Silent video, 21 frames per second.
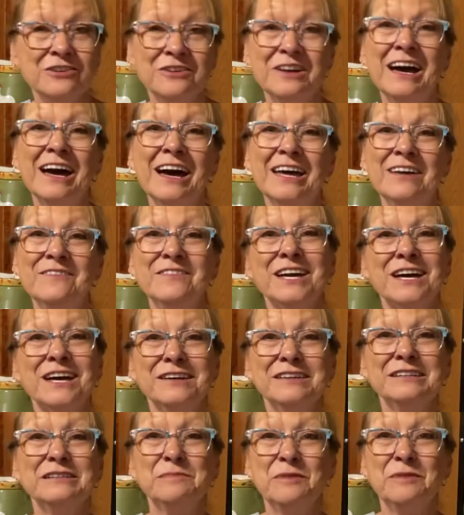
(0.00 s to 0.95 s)
I even
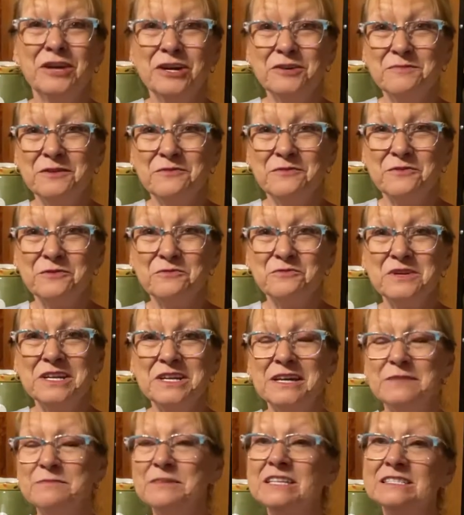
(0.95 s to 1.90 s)
got a diploma from one
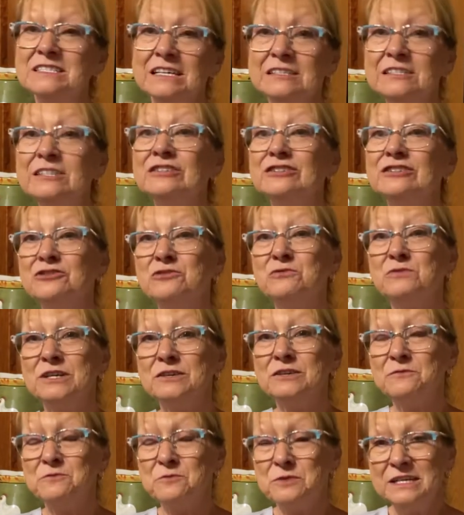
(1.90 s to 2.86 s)
of them because I took
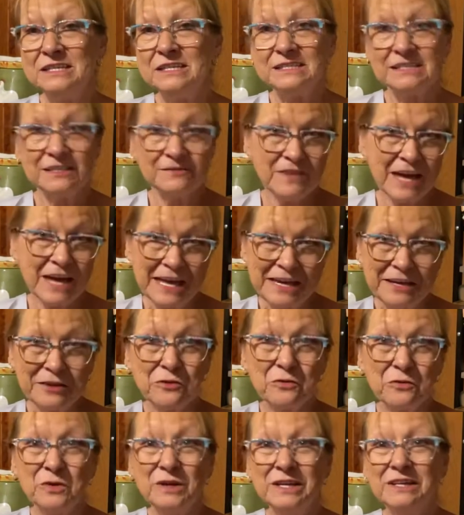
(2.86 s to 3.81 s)
12 weeks of hand
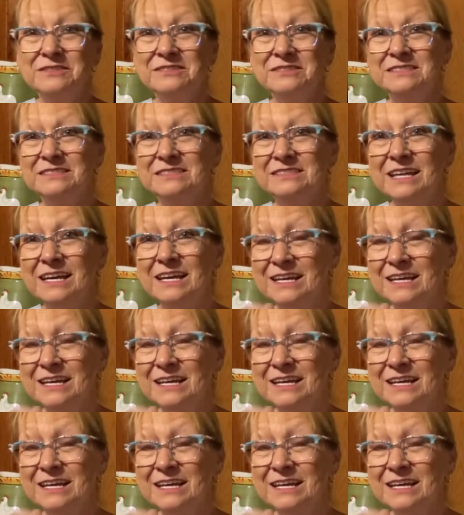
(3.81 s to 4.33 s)
quilting